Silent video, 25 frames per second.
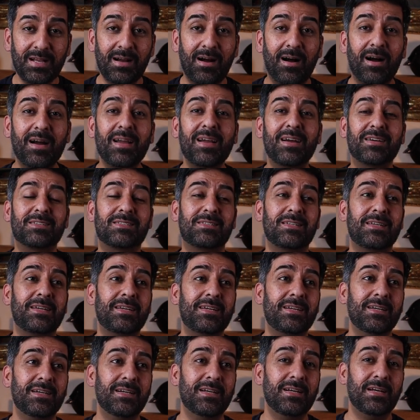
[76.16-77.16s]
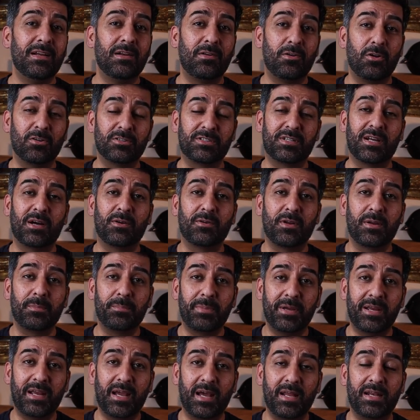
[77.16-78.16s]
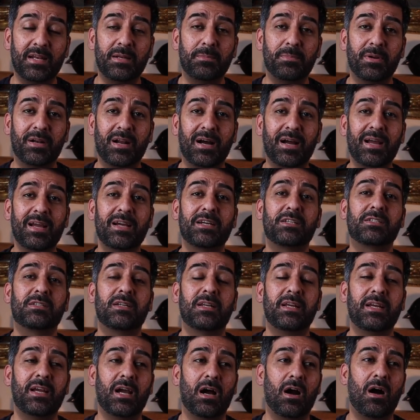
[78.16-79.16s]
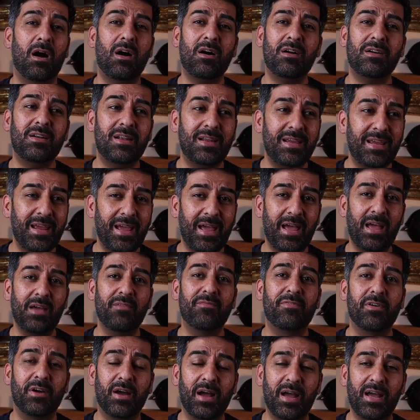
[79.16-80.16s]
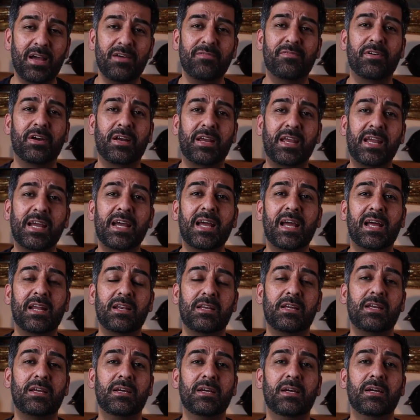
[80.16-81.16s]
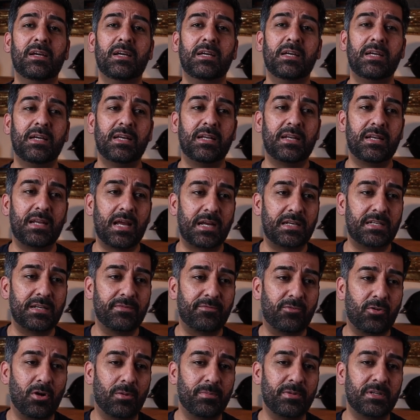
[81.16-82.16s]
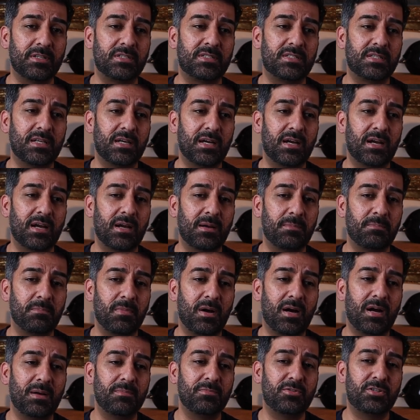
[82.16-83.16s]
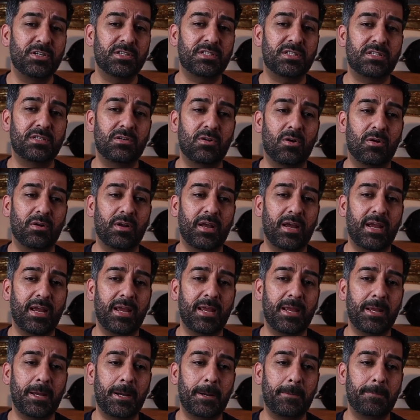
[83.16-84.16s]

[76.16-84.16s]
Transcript: I actually, not sounding big headed, but I actually hardly ever, ever get any negative comments. Um, I'm just not a.